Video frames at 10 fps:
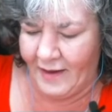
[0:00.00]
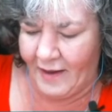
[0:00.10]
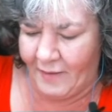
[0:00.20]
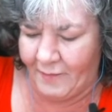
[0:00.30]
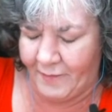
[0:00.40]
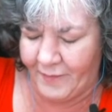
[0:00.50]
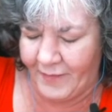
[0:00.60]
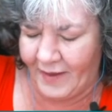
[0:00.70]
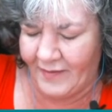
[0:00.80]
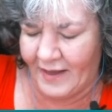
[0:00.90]
And
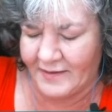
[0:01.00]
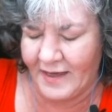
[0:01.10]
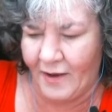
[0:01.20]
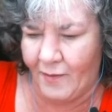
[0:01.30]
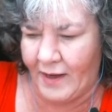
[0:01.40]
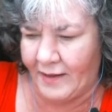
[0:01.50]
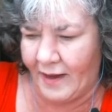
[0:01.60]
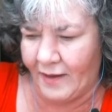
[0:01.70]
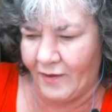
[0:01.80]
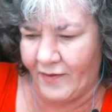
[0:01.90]
that's how
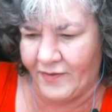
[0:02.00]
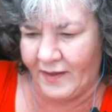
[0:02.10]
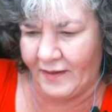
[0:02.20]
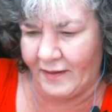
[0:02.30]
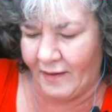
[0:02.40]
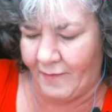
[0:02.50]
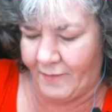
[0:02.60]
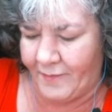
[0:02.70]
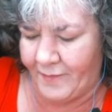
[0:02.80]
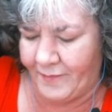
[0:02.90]
I got
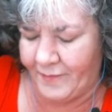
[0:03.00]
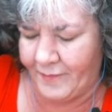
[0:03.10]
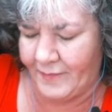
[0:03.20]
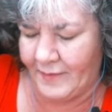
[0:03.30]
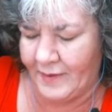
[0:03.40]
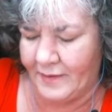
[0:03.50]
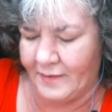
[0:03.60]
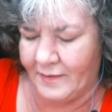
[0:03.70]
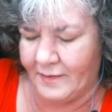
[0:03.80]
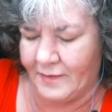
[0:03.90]
the
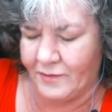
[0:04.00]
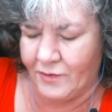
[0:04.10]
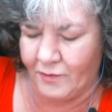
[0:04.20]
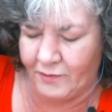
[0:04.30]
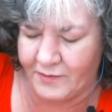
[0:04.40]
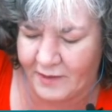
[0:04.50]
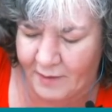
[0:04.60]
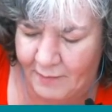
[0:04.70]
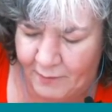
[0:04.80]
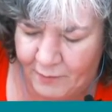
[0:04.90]
circles to
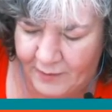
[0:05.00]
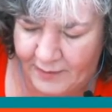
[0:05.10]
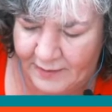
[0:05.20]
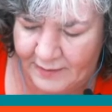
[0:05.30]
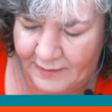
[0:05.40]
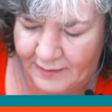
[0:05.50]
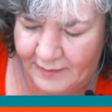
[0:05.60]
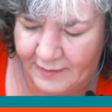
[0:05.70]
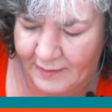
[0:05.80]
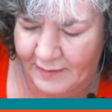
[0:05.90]
come out pretty
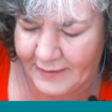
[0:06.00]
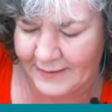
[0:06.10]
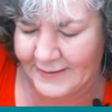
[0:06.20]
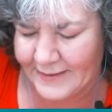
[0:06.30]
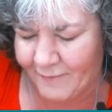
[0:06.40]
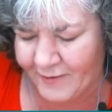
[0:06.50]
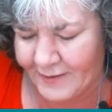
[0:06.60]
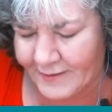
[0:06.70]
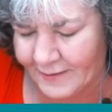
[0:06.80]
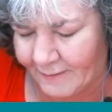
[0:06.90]
cleanly. Except for
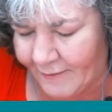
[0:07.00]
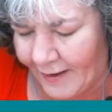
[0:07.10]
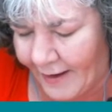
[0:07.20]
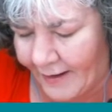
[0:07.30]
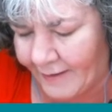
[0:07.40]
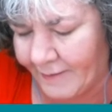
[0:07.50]
this little guy.